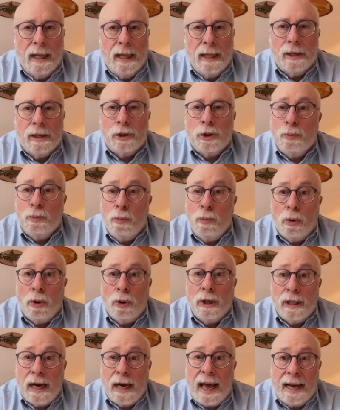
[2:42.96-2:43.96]
There's more
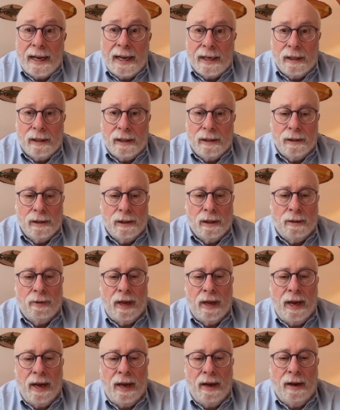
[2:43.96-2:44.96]
data that we
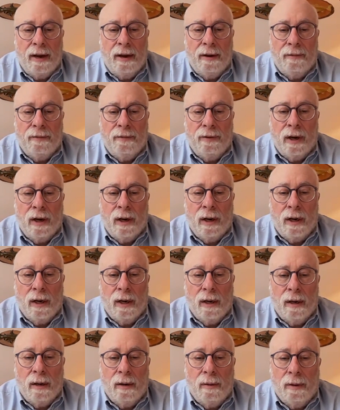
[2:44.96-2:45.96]
have,
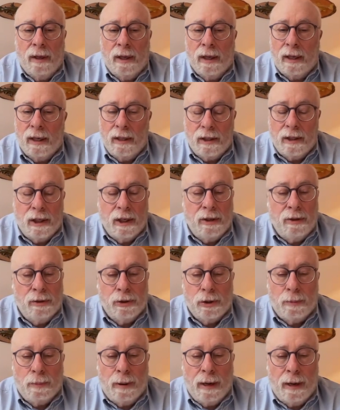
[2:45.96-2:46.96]
and it continues
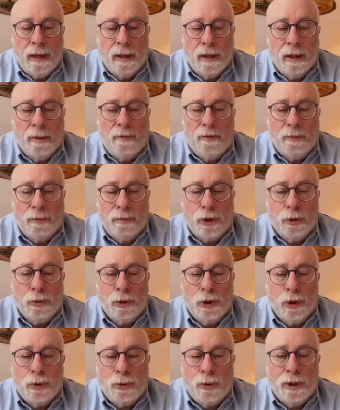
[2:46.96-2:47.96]
to pile up from
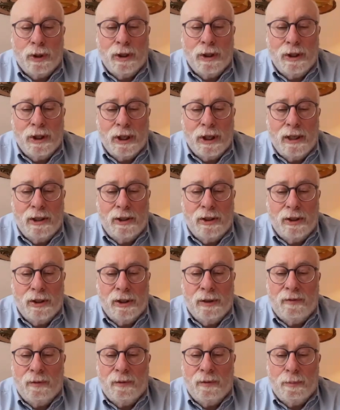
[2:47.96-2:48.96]
Jewish organizations
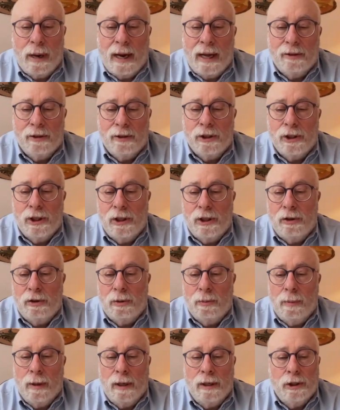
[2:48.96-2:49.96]
and from Palestinian or
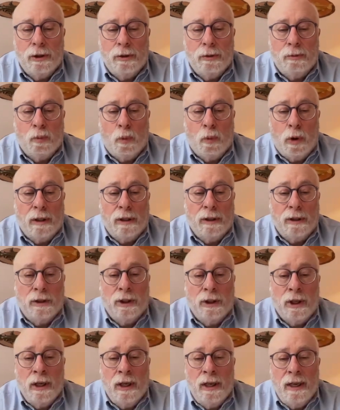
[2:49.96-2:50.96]
Muslim ones.
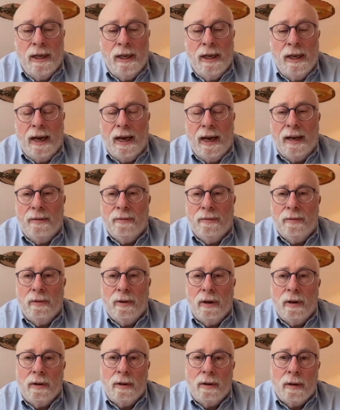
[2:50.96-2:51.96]
And
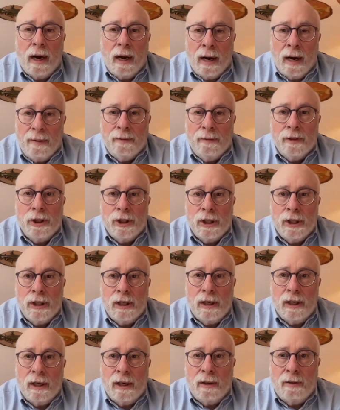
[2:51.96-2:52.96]
I haven't seen
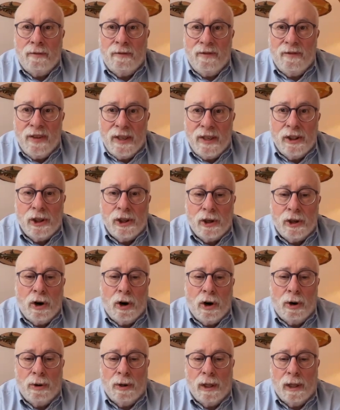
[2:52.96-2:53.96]
any convincing
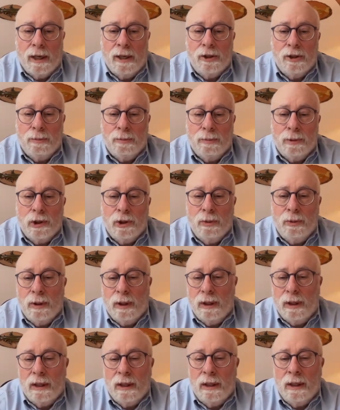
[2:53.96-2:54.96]
correlation
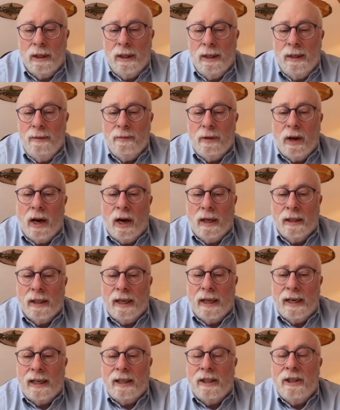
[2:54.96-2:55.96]
between online
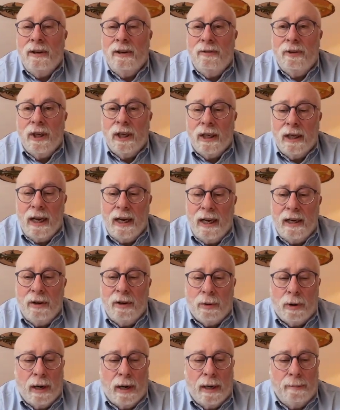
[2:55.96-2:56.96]
activity and hate
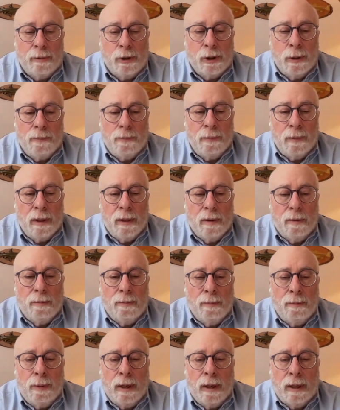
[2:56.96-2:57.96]
crimes.
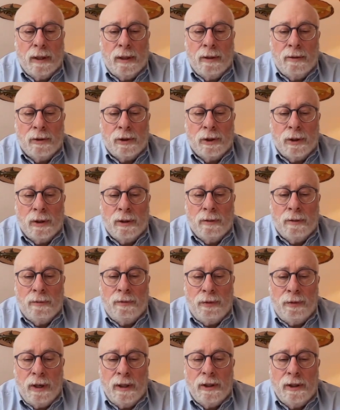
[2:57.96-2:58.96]
But there's a
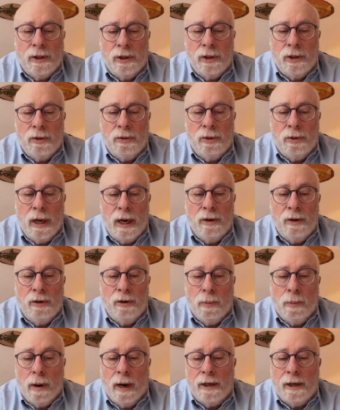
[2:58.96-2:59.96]
friend in the UK who
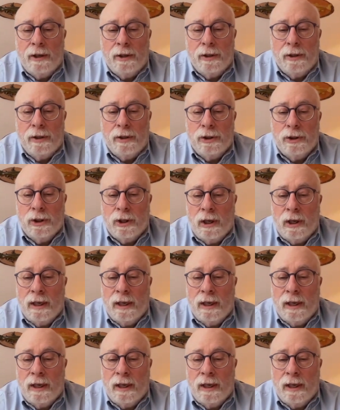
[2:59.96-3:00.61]
monitors